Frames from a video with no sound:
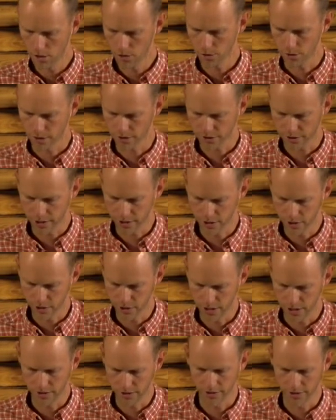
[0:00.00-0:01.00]
Trust in
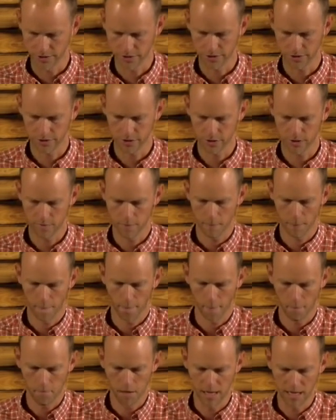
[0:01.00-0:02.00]
Jesus,
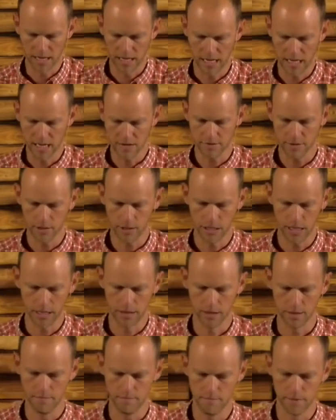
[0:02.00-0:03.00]
and even
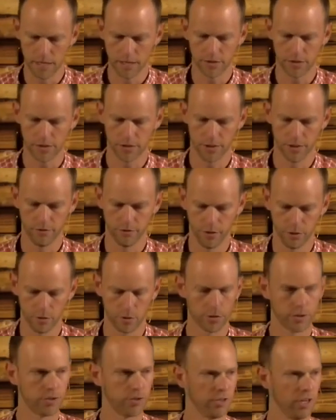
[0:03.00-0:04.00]
in the midst of
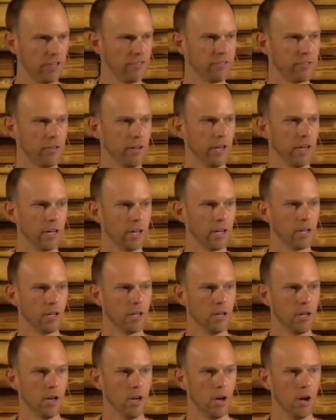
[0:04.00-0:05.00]
your suffering,
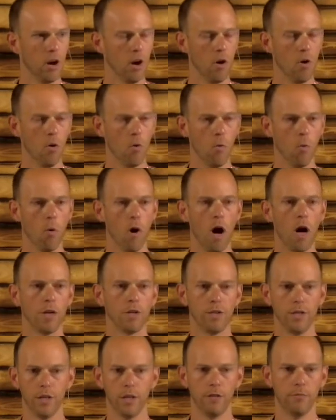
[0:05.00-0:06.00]

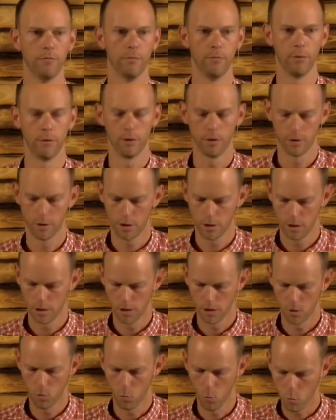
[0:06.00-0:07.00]
watch him.
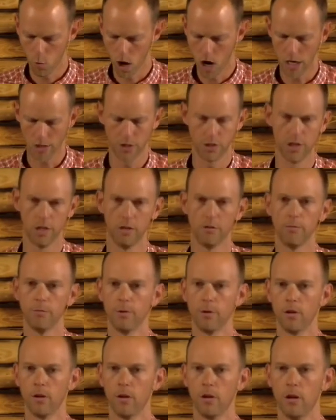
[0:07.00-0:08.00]
Watch him
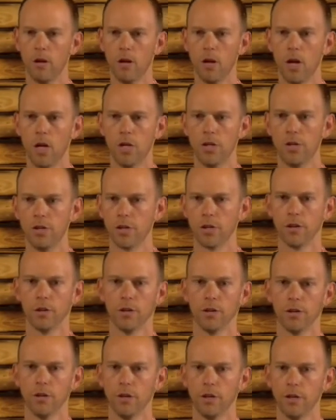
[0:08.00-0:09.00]

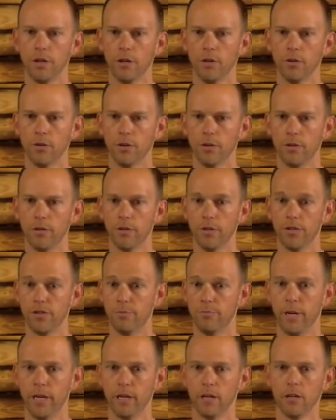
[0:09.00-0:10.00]
Turn your
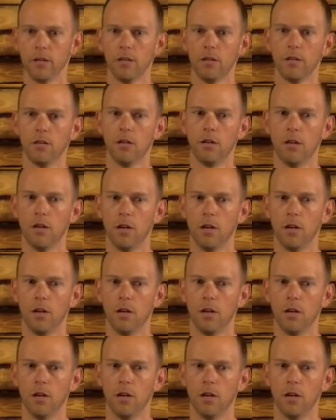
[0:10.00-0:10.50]
despair,